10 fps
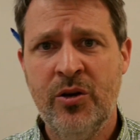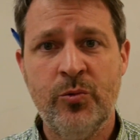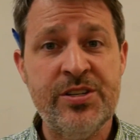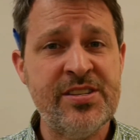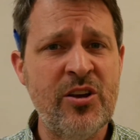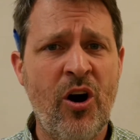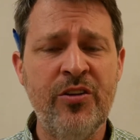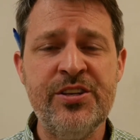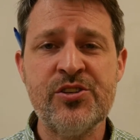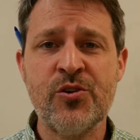We see
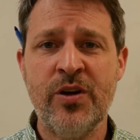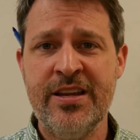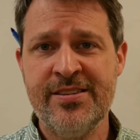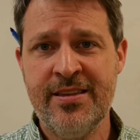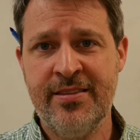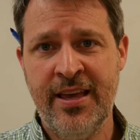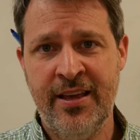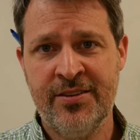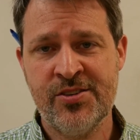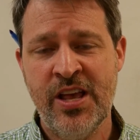all these crazy
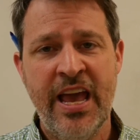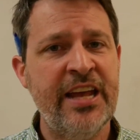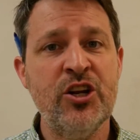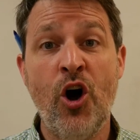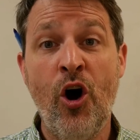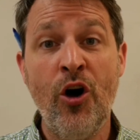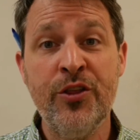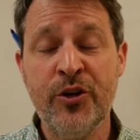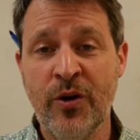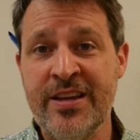things. And in all
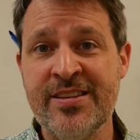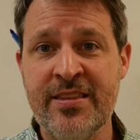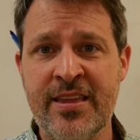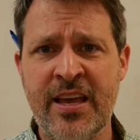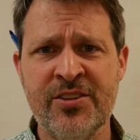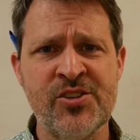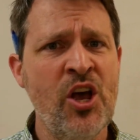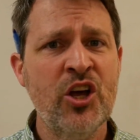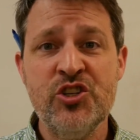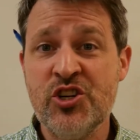the crazy things,
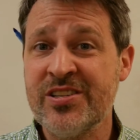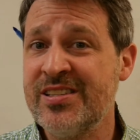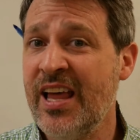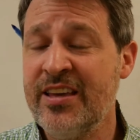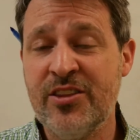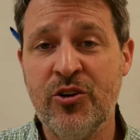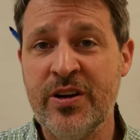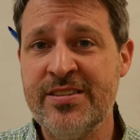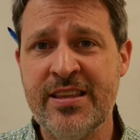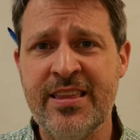just like the
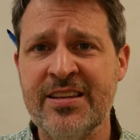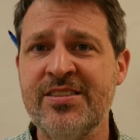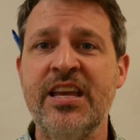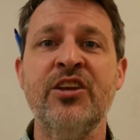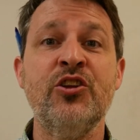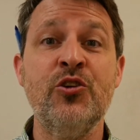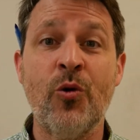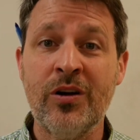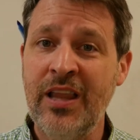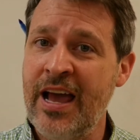crazy things in
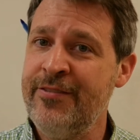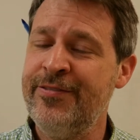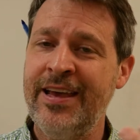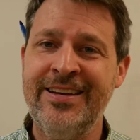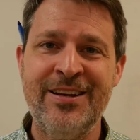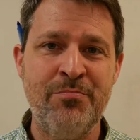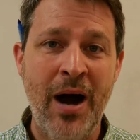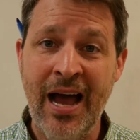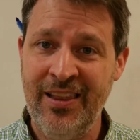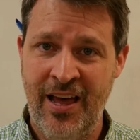your life and in
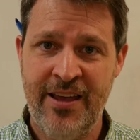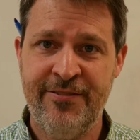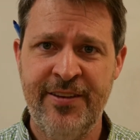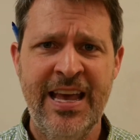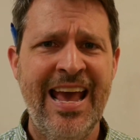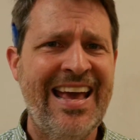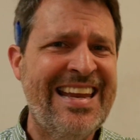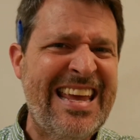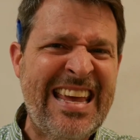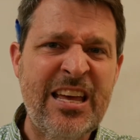my life,
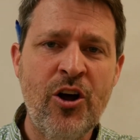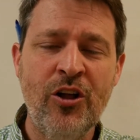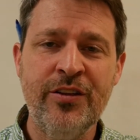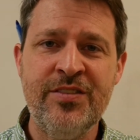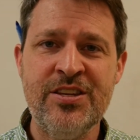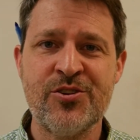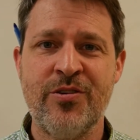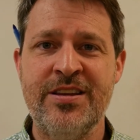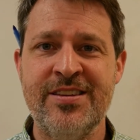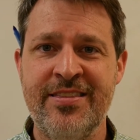and in all of these
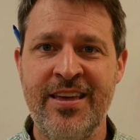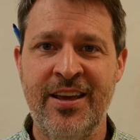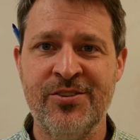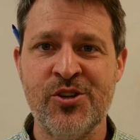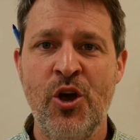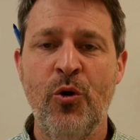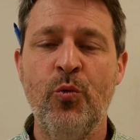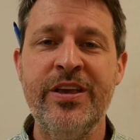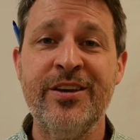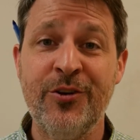crazy things,
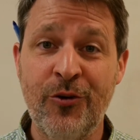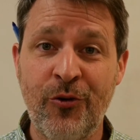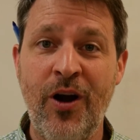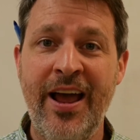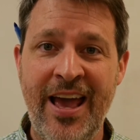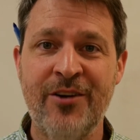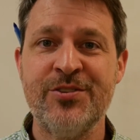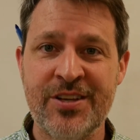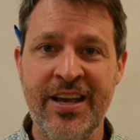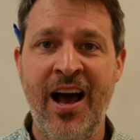we can cry
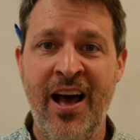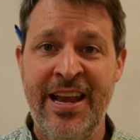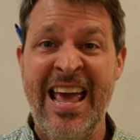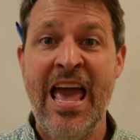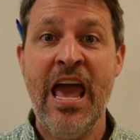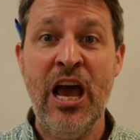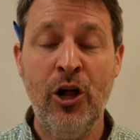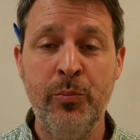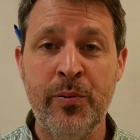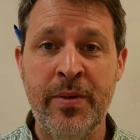out to God,
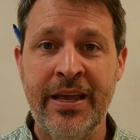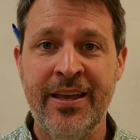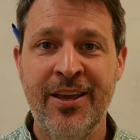help me.